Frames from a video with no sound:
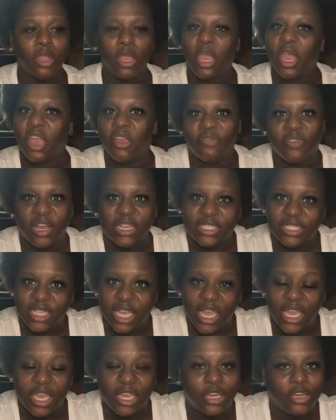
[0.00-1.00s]
If I
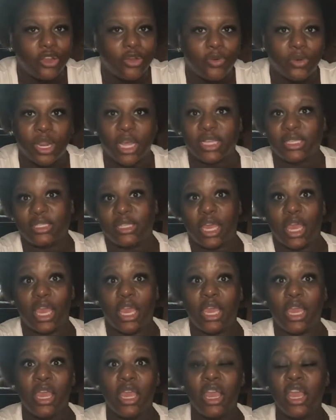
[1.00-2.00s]
say it, do what I
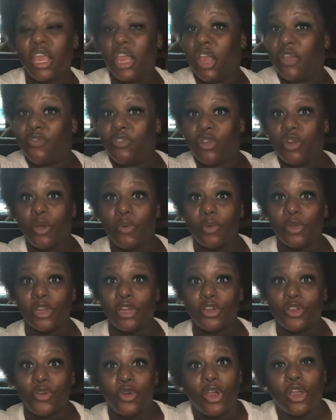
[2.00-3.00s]
say. If you don't want
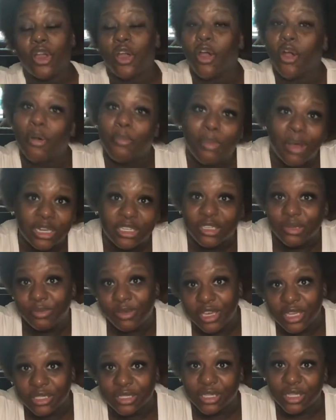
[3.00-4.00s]
to do it, go on about your
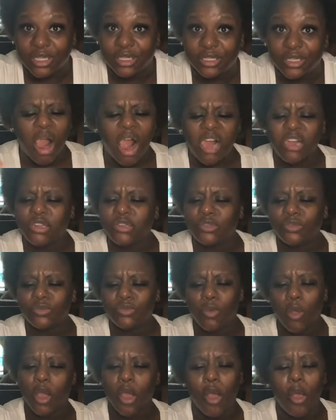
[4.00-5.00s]
business. I
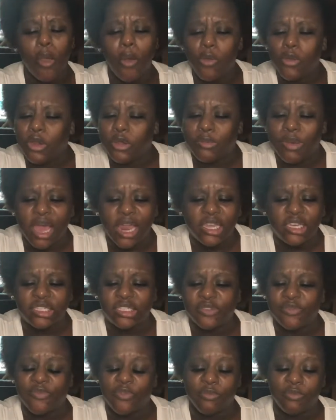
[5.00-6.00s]
don't hold nobody
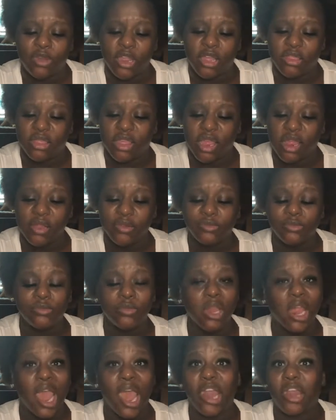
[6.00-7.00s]
up from nothing.
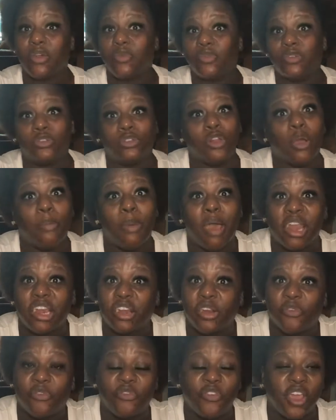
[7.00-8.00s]
I don't want nobody
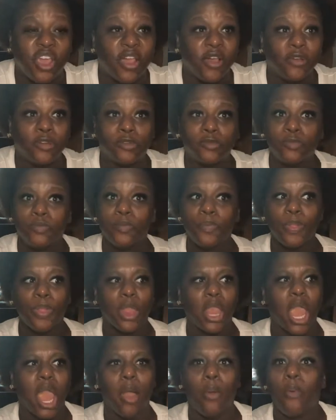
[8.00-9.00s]
to fail.
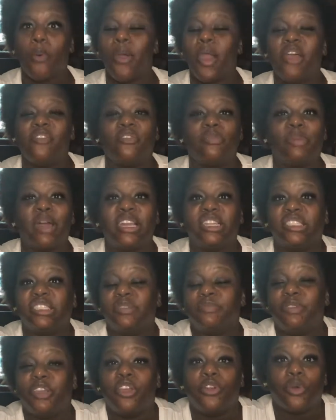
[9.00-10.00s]
I want everybody to
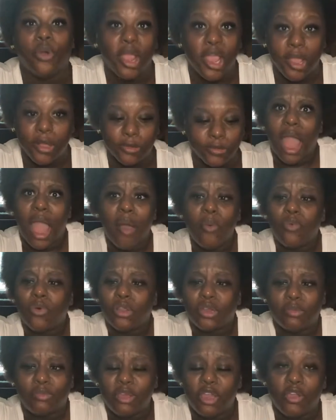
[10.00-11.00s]
be great. I
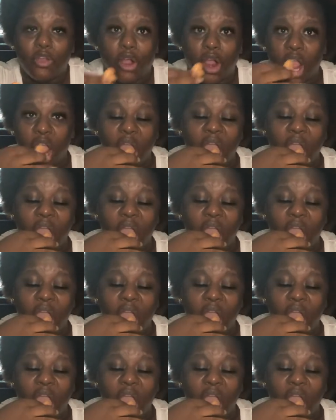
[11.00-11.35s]
want to be great.